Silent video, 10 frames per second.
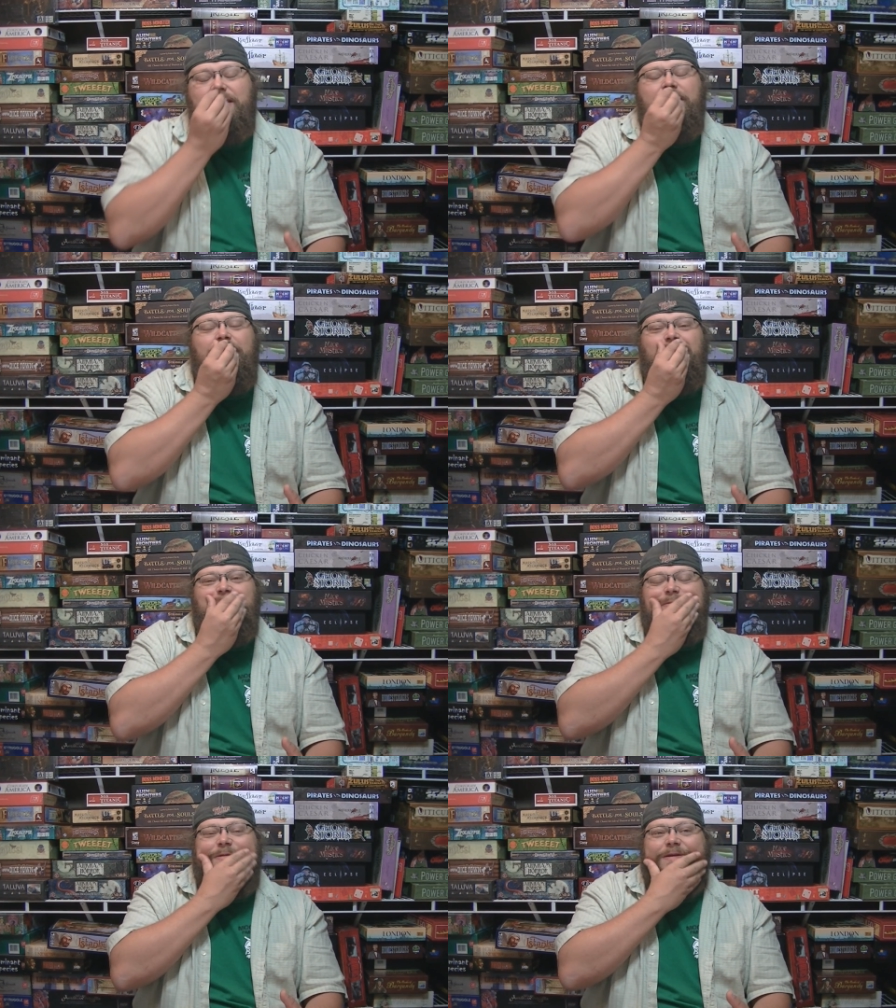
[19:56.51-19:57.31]
uh,
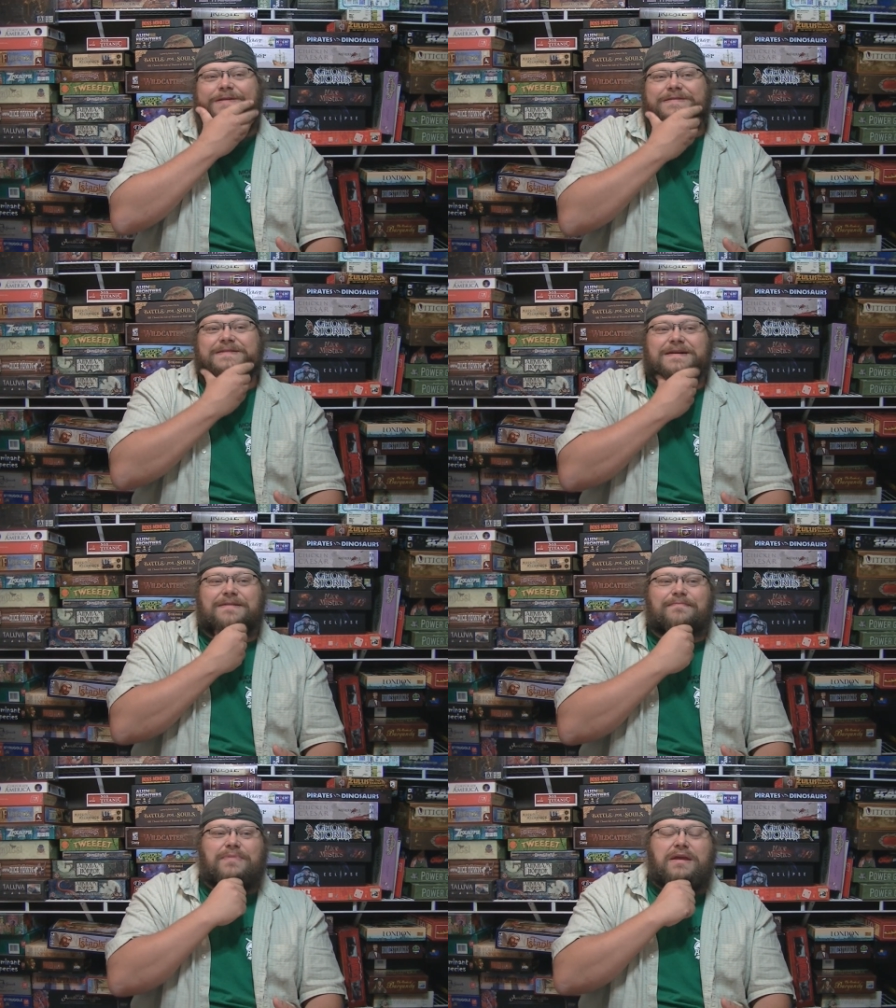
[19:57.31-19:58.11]
just because
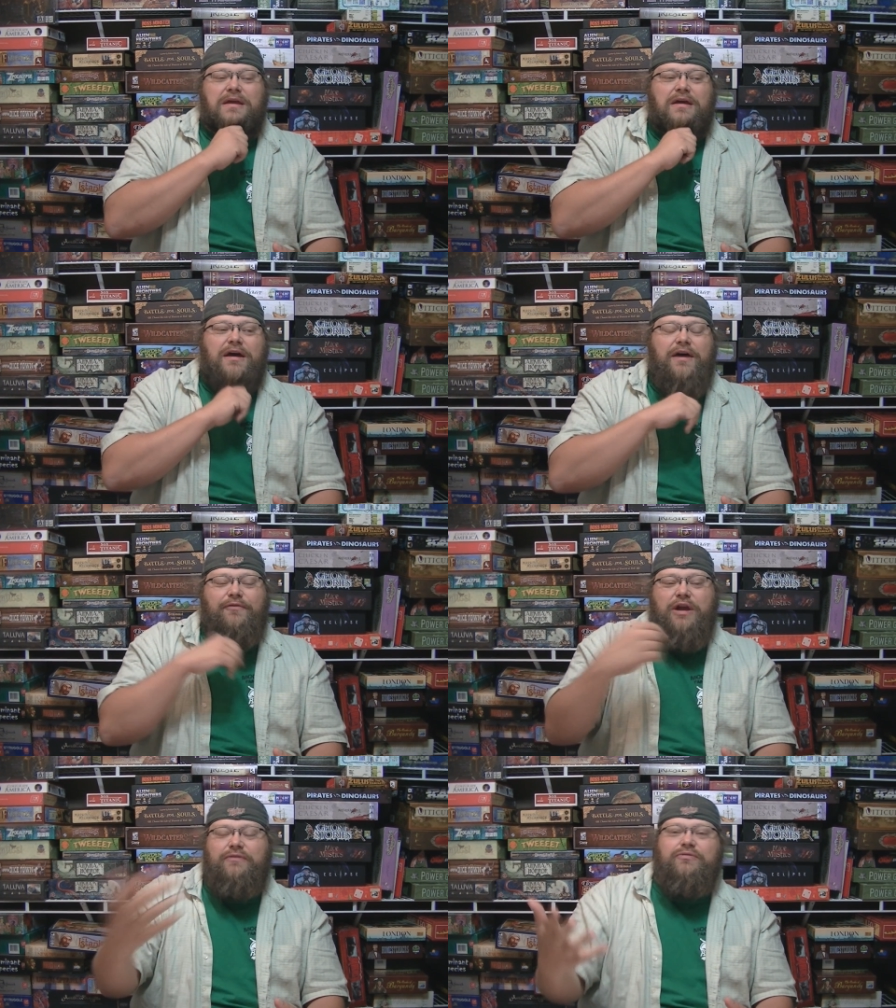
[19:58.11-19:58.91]
um, uh,
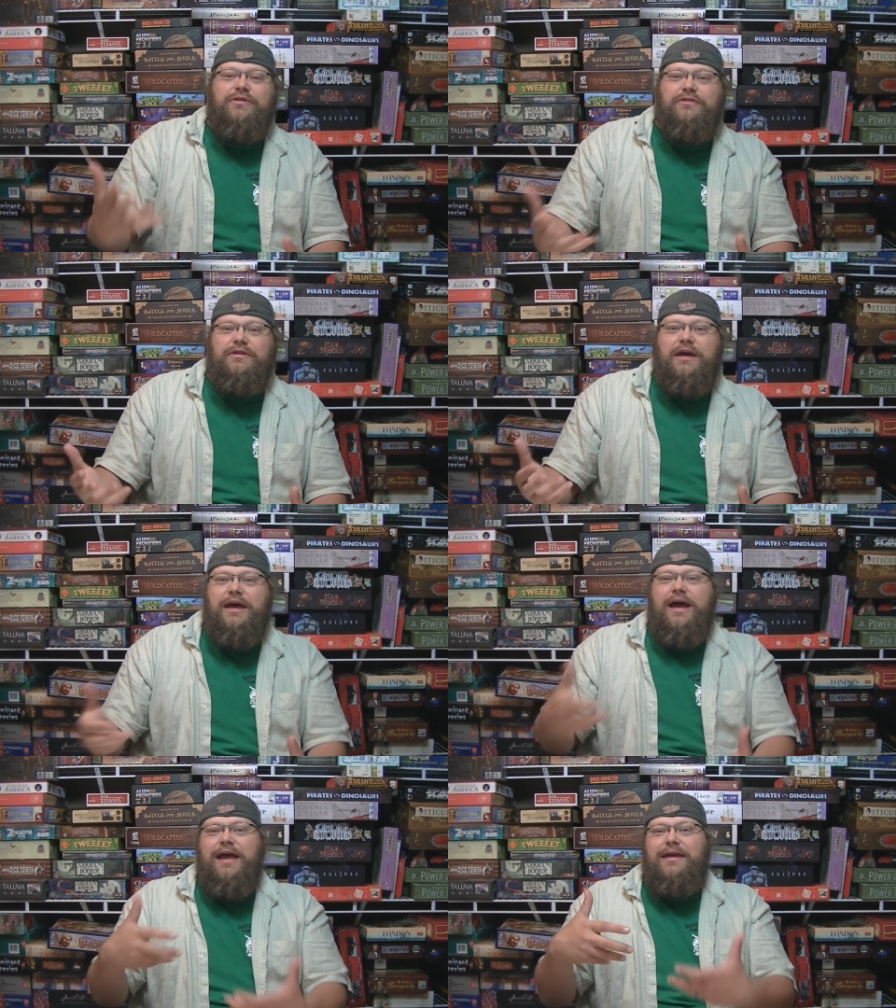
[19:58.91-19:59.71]
for whatever reason,
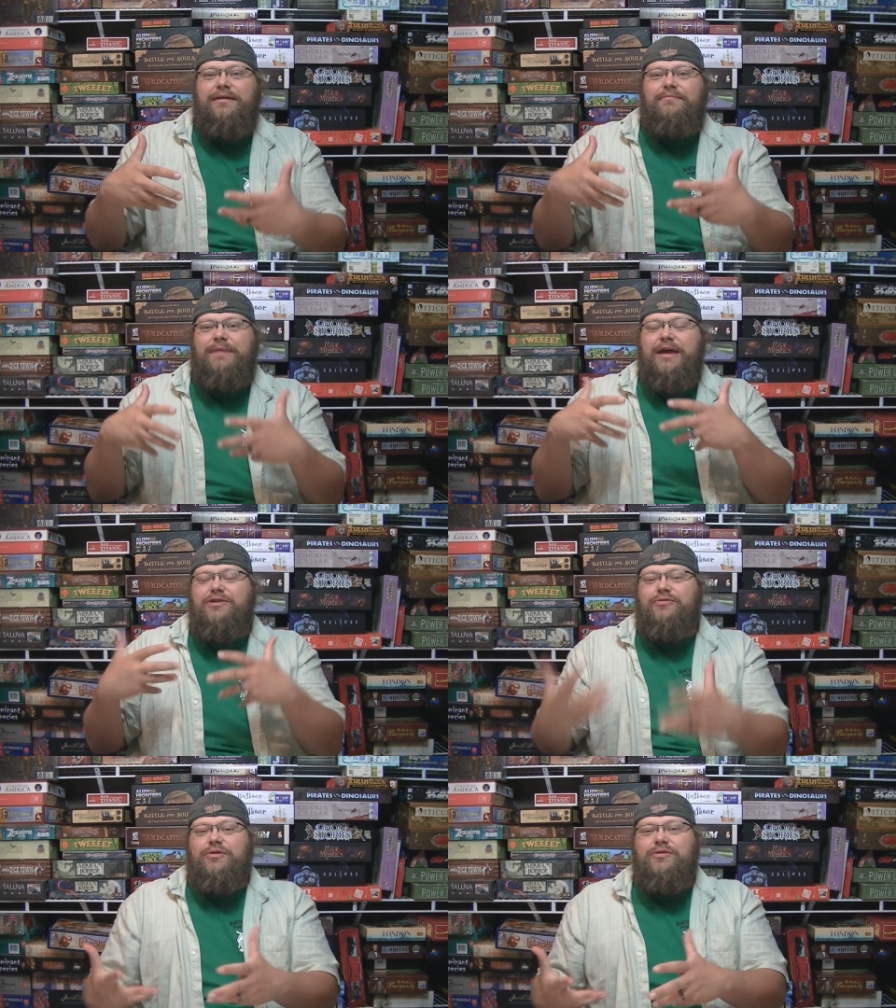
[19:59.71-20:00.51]
I, I my
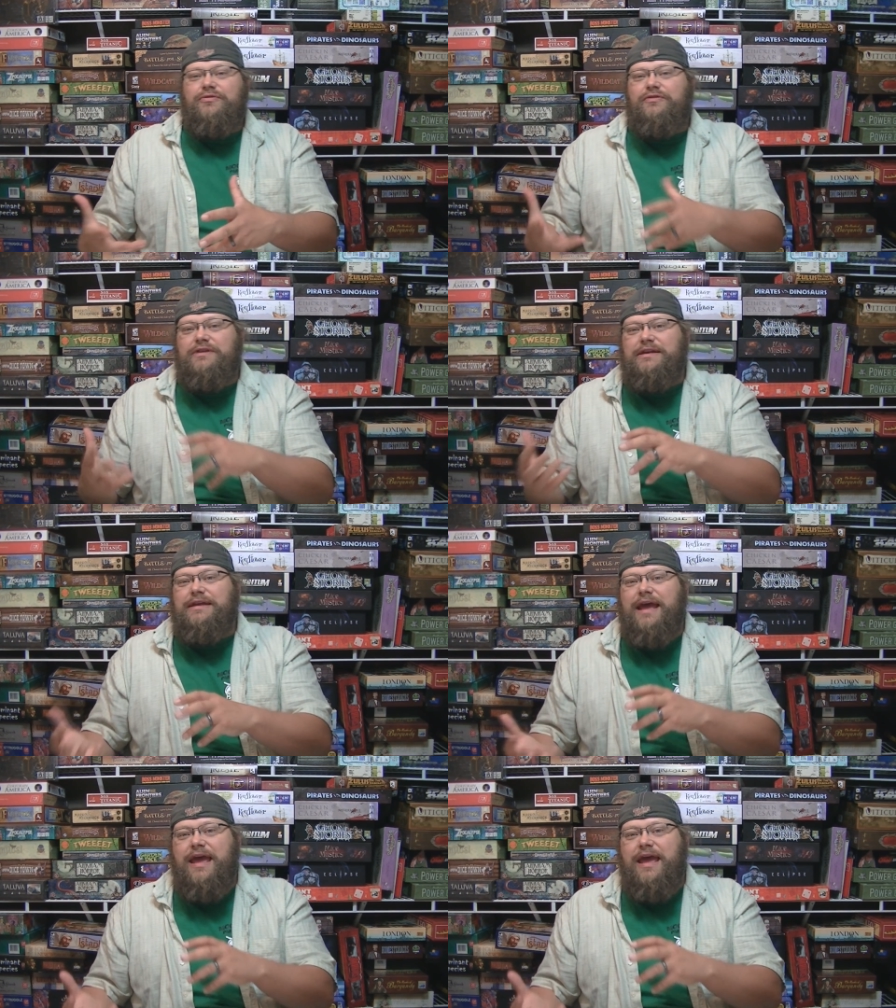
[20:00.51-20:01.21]
Euros need to